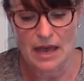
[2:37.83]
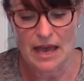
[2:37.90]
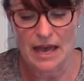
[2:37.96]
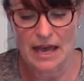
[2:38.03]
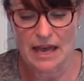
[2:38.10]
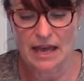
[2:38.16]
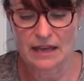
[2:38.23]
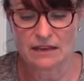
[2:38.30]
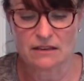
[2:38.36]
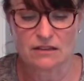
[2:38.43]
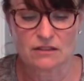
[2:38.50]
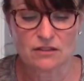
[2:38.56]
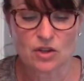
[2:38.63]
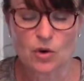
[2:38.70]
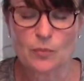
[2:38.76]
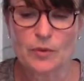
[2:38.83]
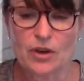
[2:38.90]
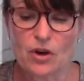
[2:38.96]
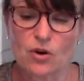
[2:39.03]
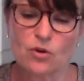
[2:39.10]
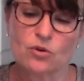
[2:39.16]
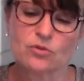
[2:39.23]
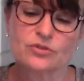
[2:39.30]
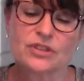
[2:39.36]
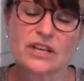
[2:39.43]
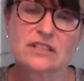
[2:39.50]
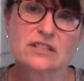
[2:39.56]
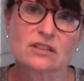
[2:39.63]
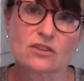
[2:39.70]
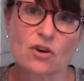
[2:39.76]
and lo and behold,
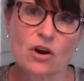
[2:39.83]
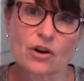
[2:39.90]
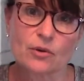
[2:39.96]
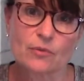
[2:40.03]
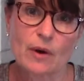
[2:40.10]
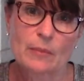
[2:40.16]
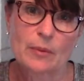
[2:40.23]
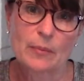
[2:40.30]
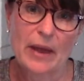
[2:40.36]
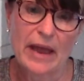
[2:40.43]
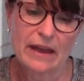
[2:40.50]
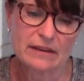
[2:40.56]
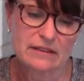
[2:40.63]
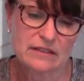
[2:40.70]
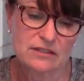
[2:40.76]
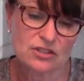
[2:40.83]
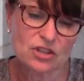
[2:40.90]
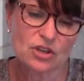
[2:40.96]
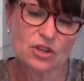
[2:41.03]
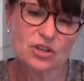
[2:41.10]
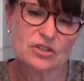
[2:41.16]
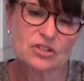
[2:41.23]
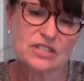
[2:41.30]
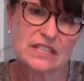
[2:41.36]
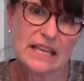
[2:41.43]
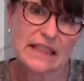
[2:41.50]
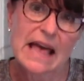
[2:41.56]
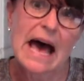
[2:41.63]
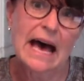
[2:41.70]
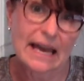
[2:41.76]
it's a longer rubber band. So you'll see
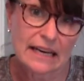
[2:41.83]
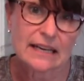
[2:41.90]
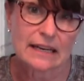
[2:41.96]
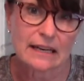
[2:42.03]
that